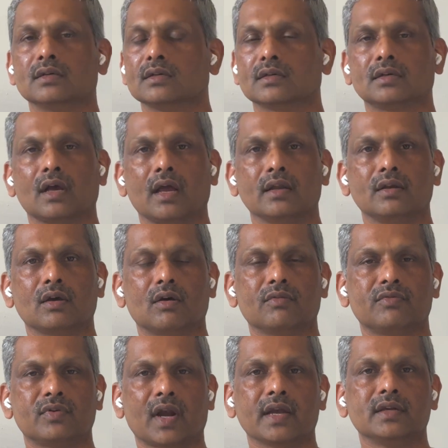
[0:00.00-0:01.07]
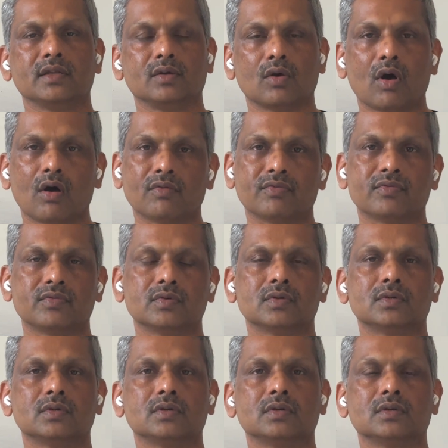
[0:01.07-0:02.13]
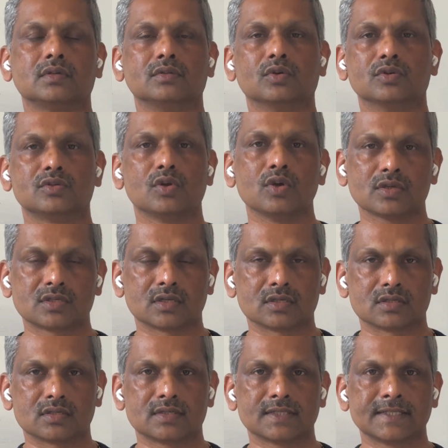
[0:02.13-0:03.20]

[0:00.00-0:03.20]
kind of writing off those losses,